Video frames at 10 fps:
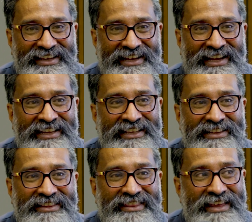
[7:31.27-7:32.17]
And I
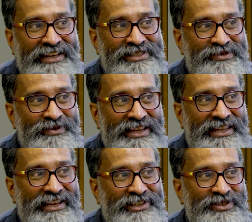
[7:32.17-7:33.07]
think that's where
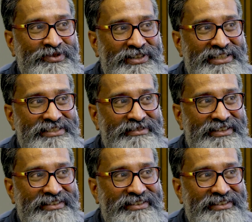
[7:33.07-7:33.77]
the issue was,